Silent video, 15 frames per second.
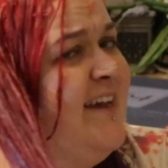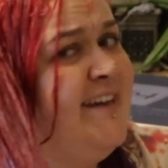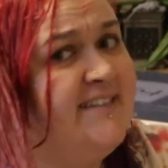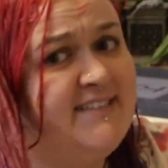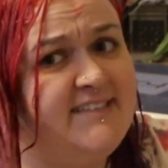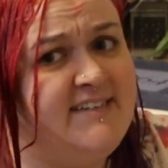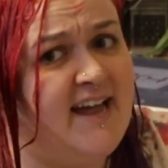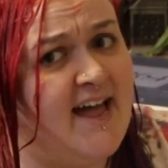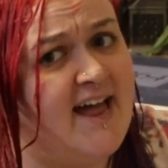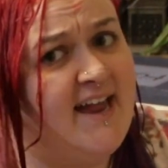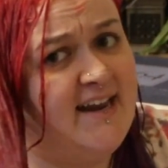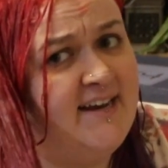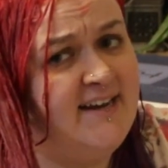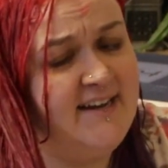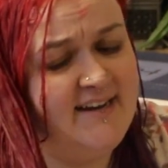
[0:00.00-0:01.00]
it's
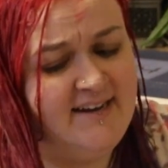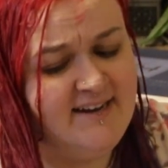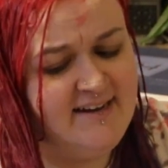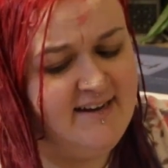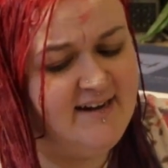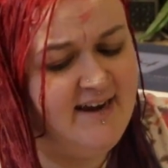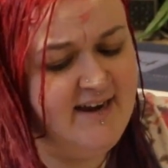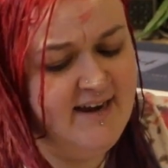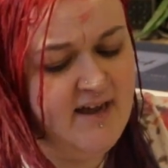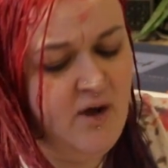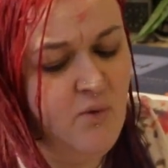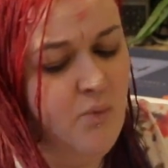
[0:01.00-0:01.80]
not a